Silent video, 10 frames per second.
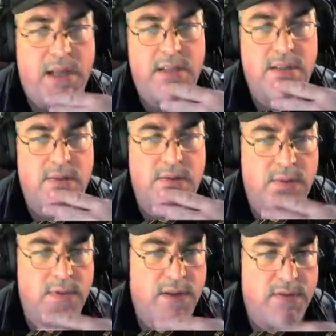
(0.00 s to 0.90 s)
So
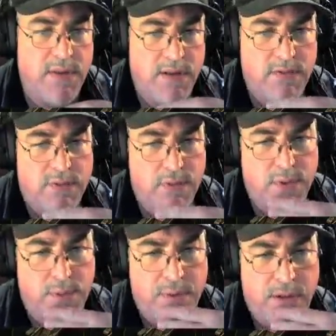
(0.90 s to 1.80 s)
we'll definitely look forward
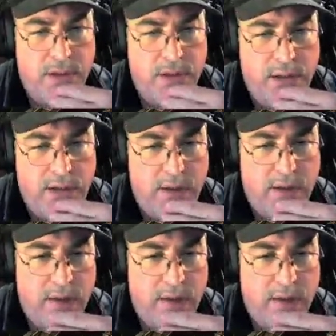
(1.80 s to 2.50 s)
to playing